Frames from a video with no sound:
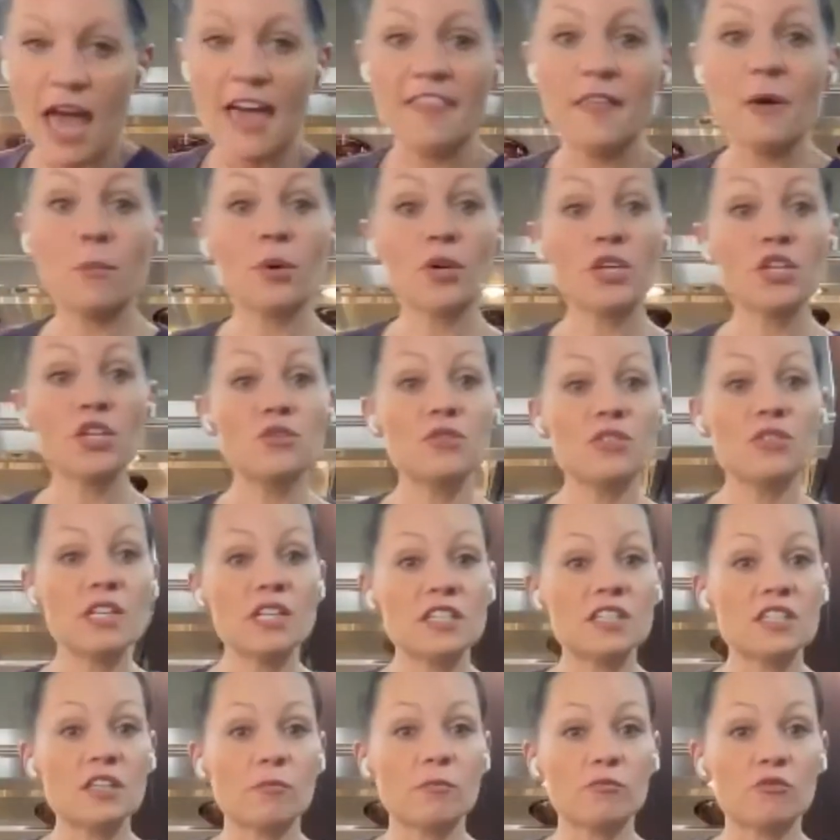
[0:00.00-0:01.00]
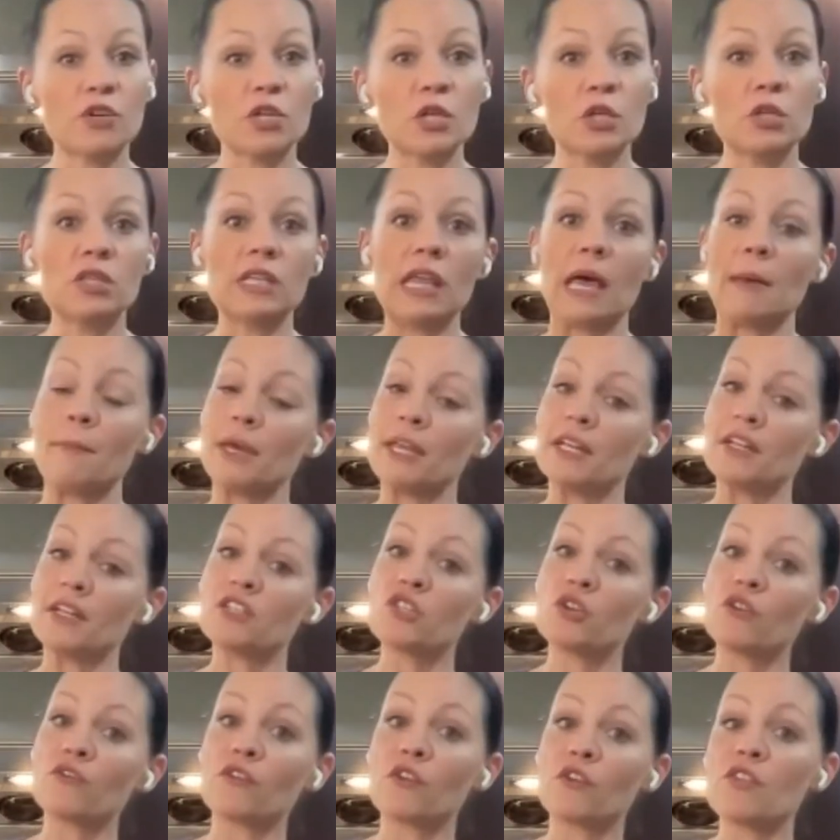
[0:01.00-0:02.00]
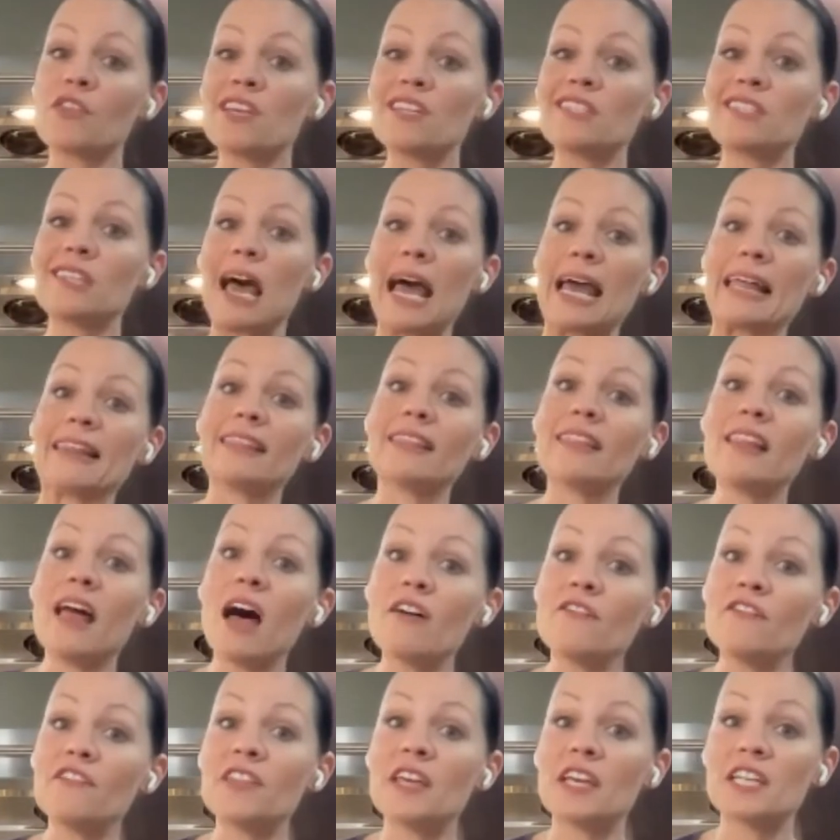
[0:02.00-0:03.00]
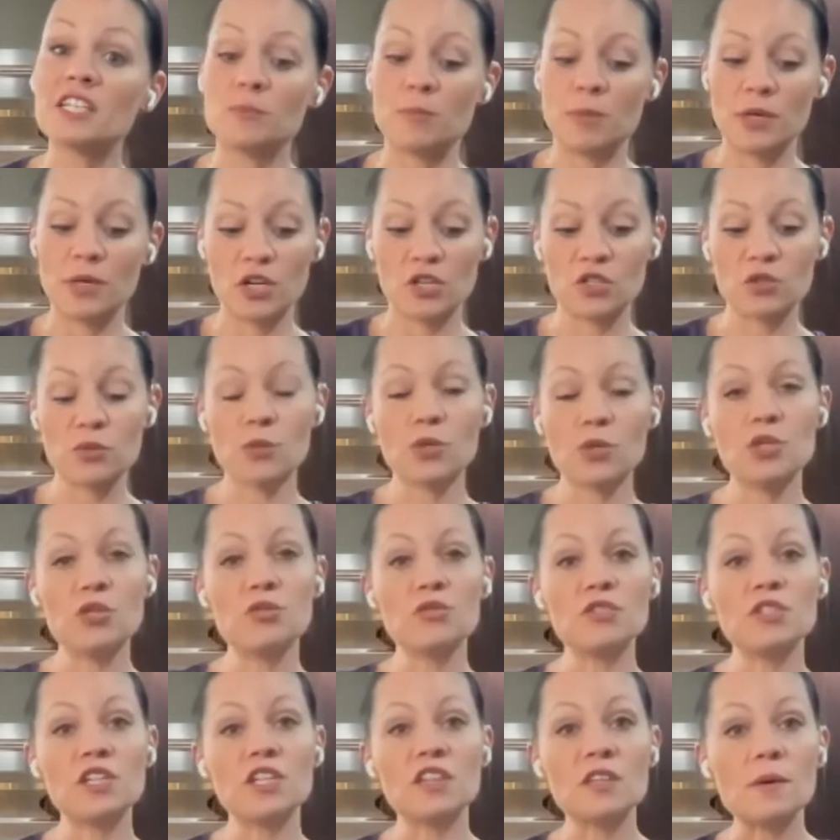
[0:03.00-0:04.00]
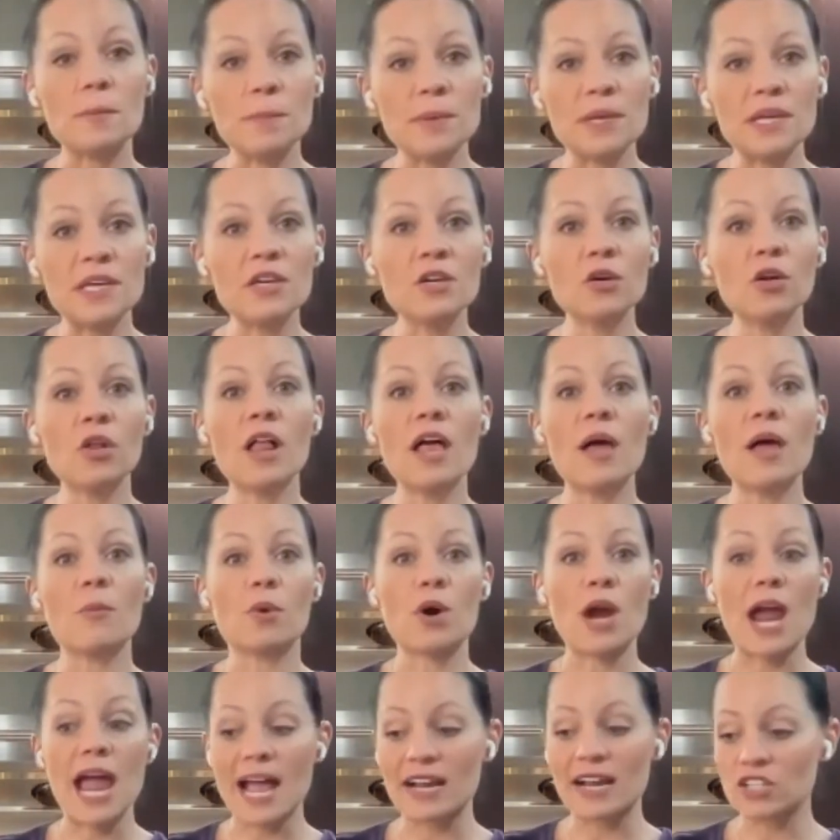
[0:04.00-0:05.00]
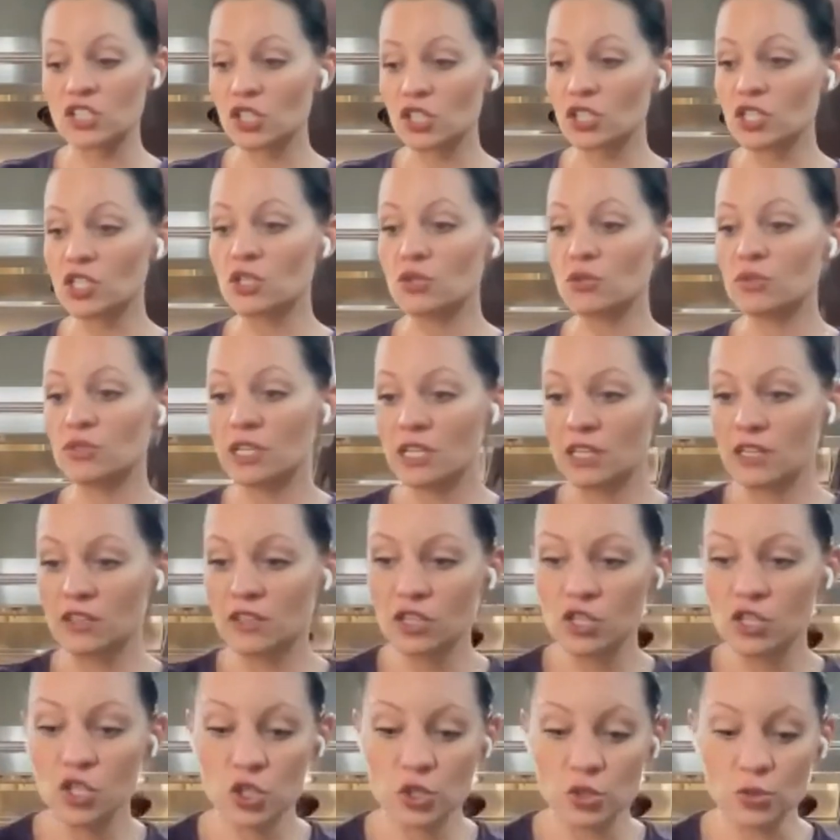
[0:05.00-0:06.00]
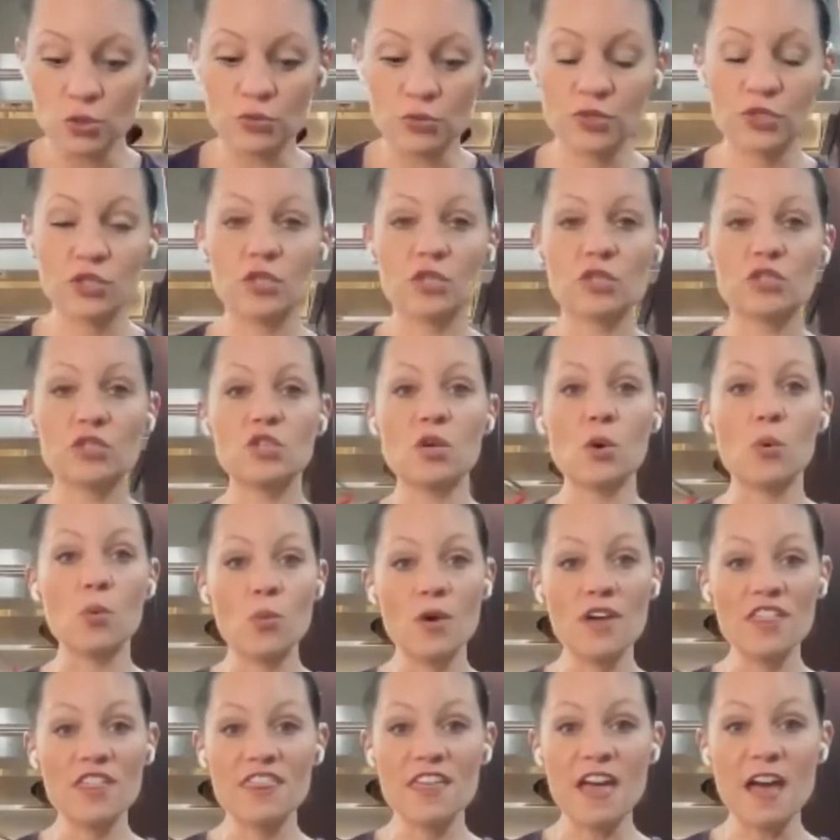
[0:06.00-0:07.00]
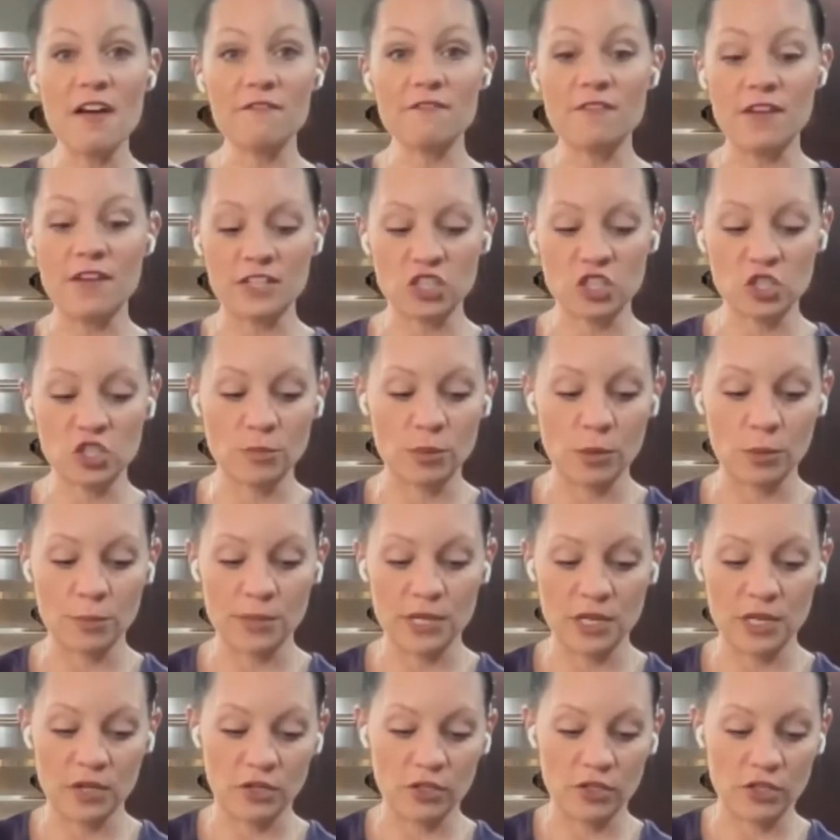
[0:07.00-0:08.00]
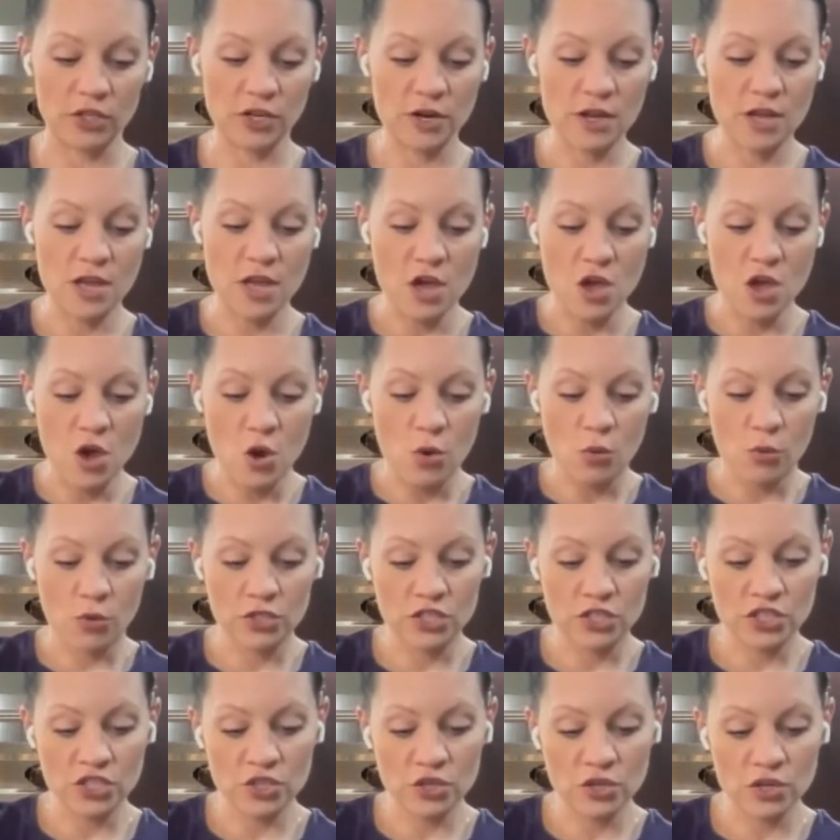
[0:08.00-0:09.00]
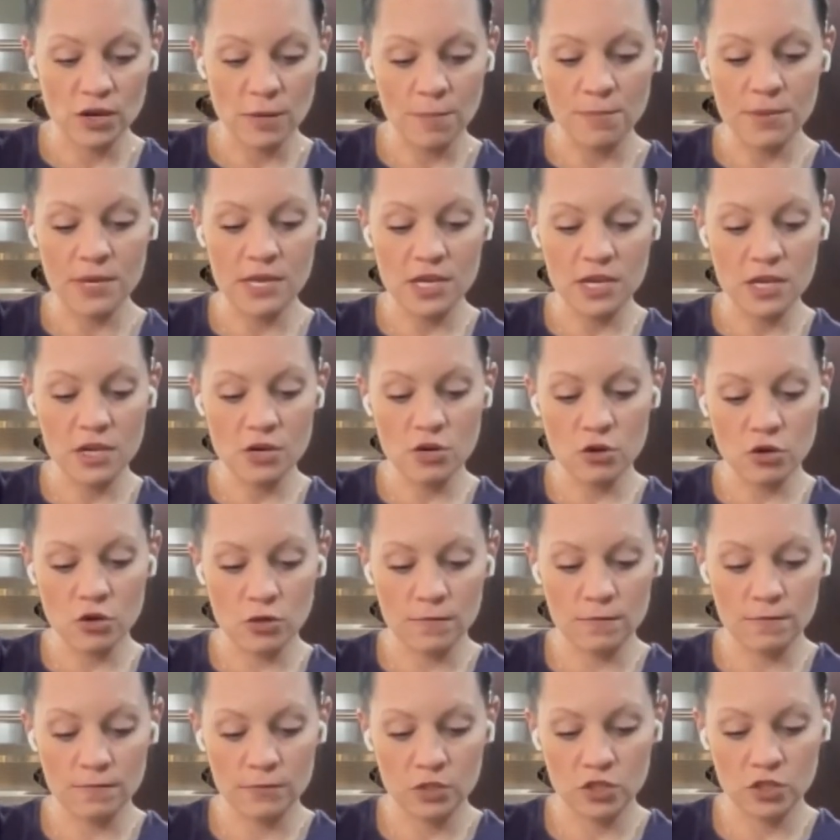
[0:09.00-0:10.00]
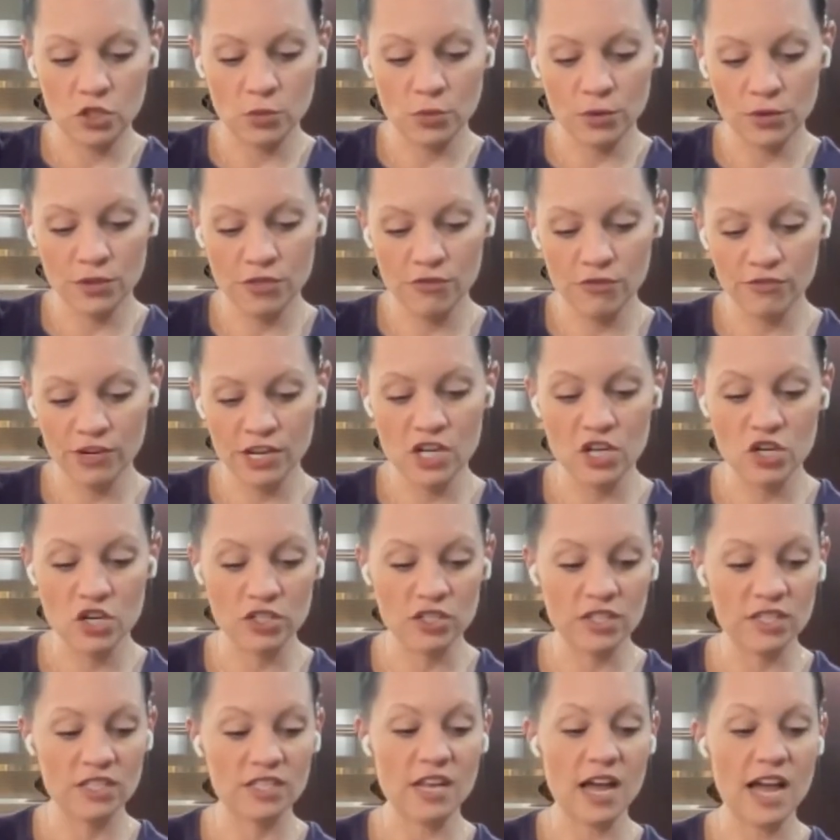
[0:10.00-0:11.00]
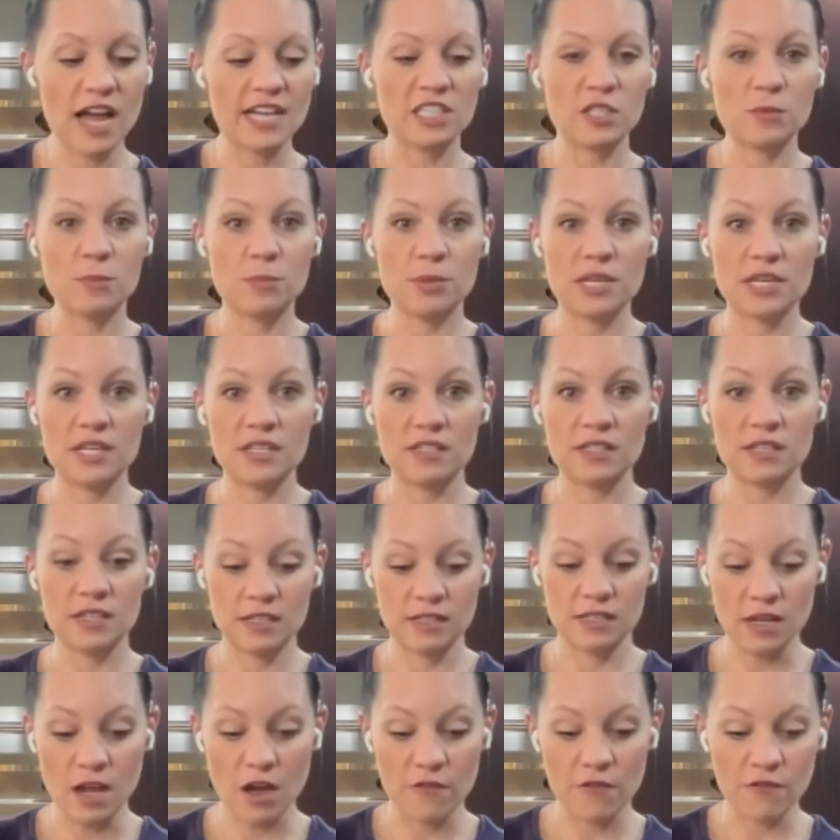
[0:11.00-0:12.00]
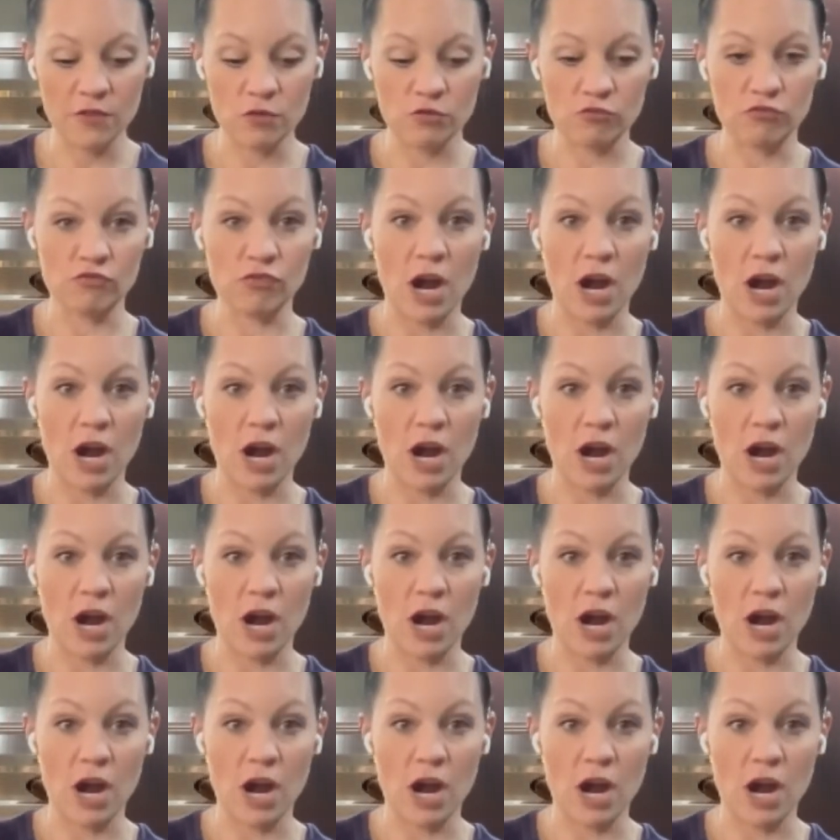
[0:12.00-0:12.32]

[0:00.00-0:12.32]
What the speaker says: And then we're using some real lemon. So for this, I love this because we're using the peel and we're actually using the juice. So with that vegetable peeler, we're just going to peel 2 or 3 good sized pieces of the